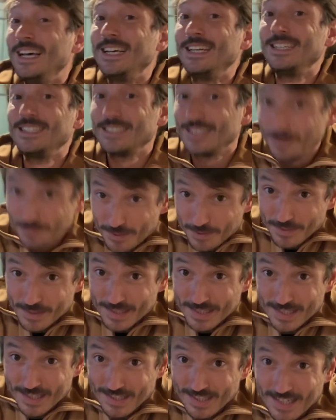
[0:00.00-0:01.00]
Sometimes
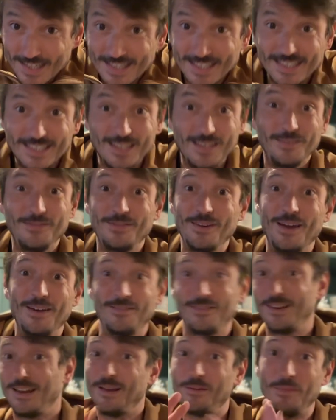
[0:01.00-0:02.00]
it's not that easy if you have
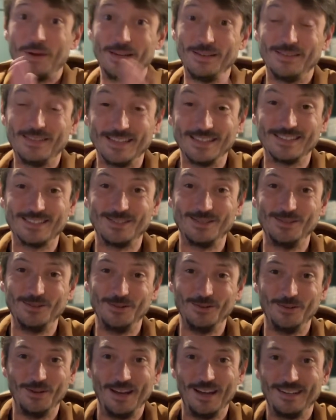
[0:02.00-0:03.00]
like many things to
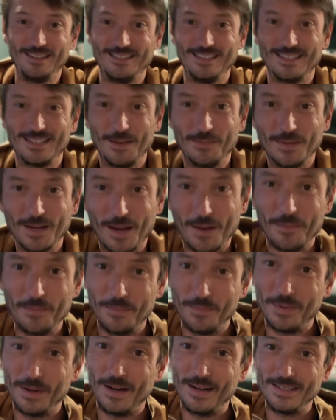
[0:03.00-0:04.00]
do at the same time,
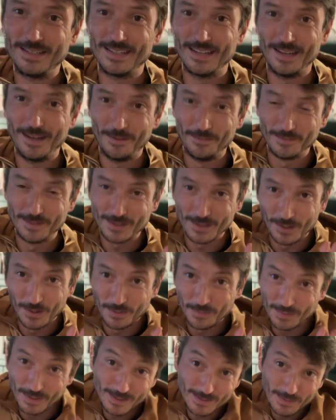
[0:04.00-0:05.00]
but so
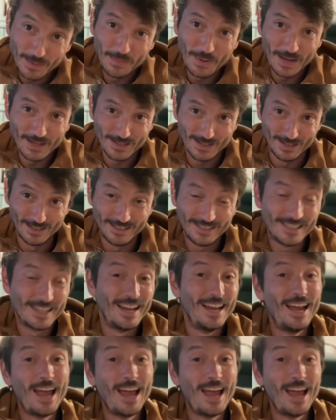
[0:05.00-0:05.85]
please be patient.